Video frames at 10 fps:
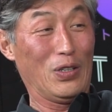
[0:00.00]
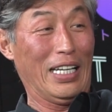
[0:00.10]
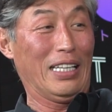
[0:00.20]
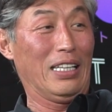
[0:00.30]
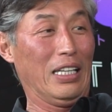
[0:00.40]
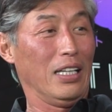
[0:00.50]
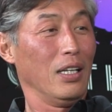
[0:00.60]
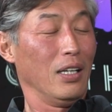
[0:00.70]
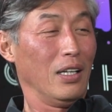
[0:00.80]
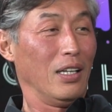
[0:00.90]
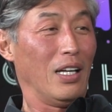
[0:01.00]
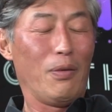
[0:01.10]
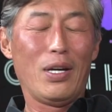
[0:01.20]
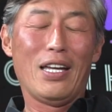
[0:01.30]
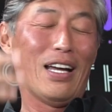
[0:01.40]
like
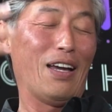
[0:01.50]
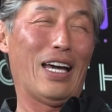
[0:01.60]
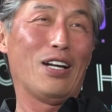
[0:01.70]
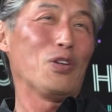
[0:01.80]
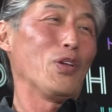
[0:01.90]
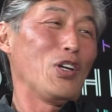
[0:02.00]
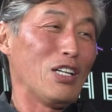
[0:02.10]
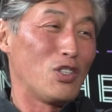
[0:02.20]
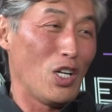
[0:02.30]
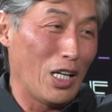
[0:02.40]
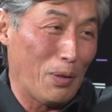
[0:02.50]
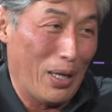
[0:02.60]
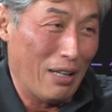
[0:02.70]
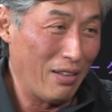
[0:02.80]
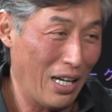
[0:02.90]
I don't know whether you can talk
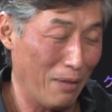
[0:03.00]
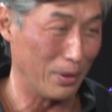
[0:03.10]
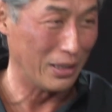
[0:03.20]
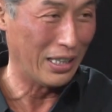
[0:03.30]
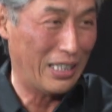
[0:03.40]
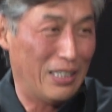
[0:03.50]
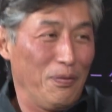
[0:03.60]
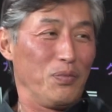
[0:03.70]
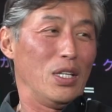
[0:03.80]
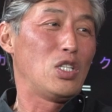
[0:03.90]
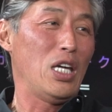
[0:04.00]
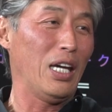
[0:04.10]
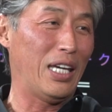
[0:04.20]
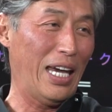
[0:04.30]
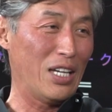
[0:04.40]
about that, but like the check
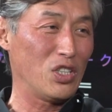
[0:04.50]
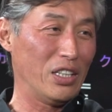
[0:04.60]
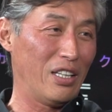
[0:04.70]
cashing